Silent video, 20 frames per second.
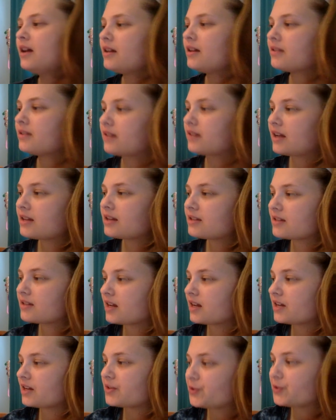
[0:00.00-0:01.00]
The next
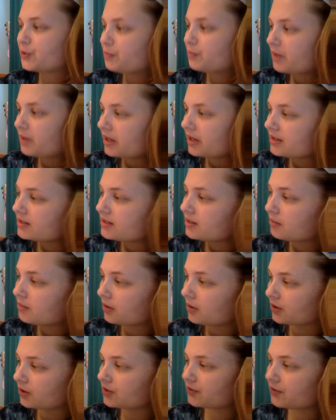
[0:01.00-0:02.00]
day, two pigs
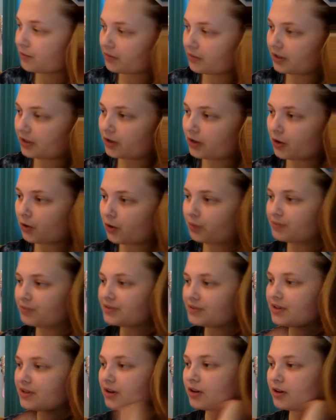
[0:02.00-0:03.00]
emerged from their
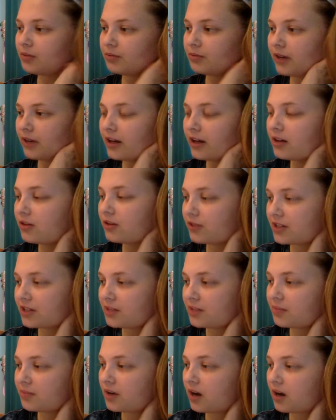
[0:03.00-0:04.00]
homes on a bright,
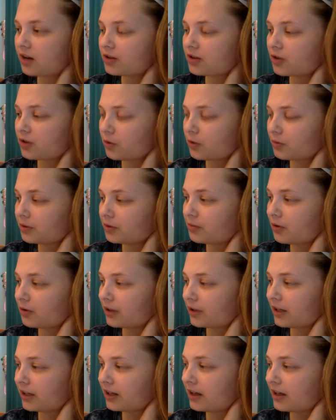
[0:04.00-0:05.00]
crisp October
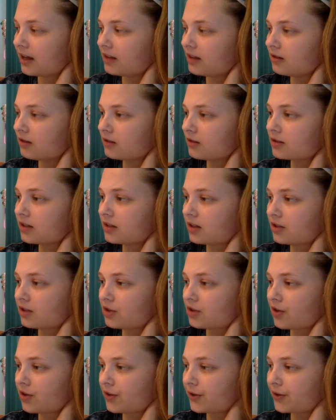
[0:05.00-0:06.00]
morning and looked at each
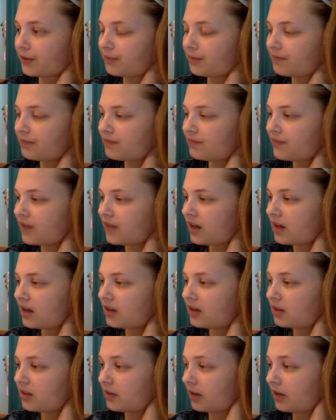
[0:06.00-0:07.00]
other.
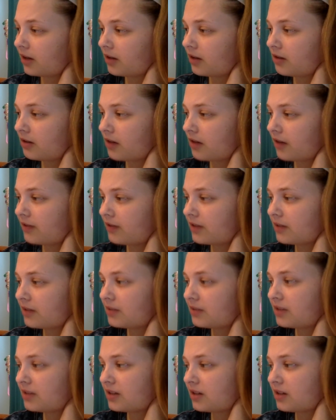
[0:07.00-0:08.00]
The pig on the left, named
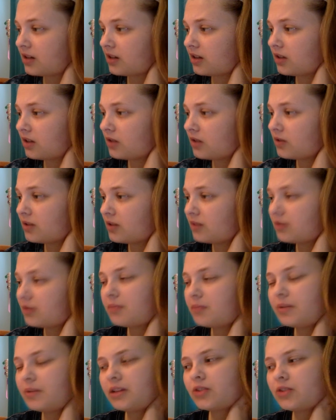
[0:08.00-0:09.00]
Sidney, who seemed a
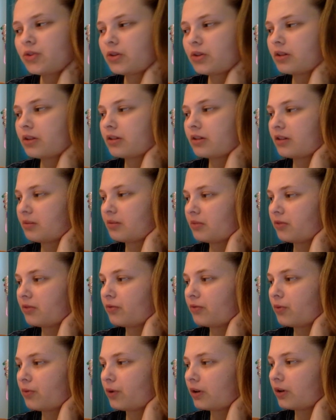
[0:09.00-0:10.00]
bit taller than
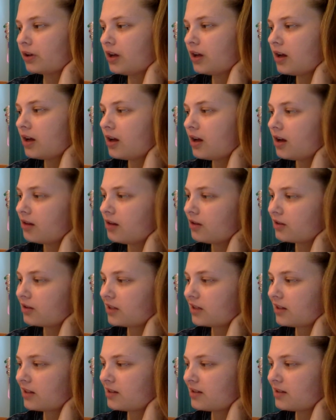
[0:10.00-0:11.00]
before, looked
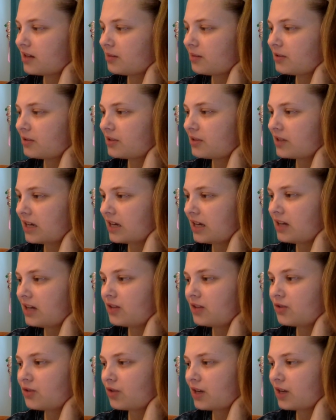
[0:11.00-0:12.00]
at his neighbor's neat,
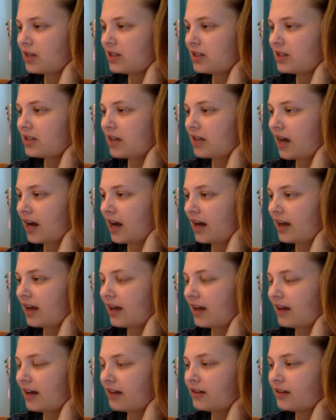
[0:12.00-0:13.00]
straight tie
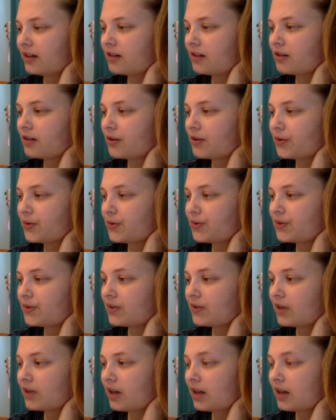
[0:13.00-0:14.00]
and clean clothes
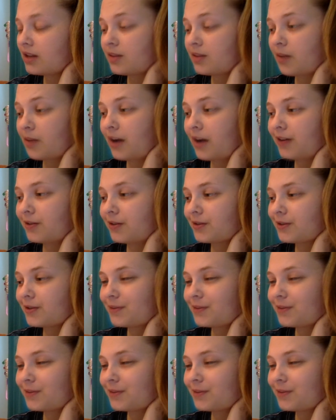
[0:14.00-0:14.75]
and smiled.